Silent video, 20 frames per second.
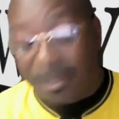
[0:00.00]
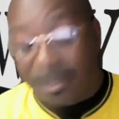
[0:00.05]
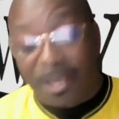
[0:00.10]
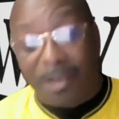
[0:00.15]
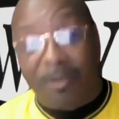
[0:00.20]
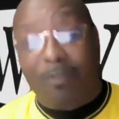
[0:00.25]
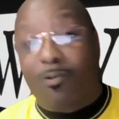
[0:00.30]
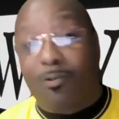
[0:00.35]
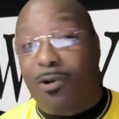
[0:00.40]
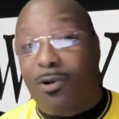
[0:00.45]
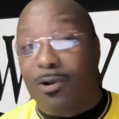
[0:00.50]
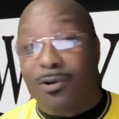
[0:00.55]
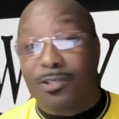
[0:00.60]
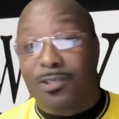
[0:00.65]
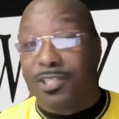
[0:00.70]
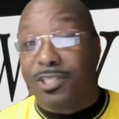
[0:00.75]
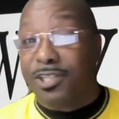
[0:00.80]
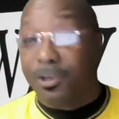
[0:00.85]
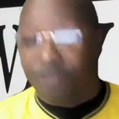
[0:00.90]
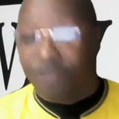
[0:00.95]
Hearing
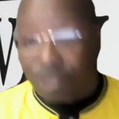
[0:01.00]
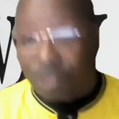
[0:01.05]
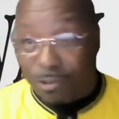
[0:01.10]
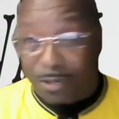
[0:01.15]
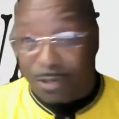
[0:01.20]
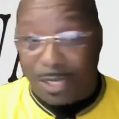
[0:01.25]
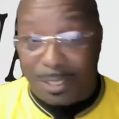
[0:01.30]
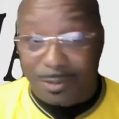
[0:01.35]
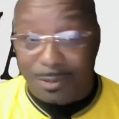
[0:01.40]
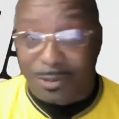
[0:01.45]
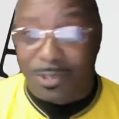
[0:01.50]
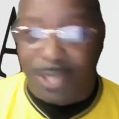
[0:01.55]
words in your dreams.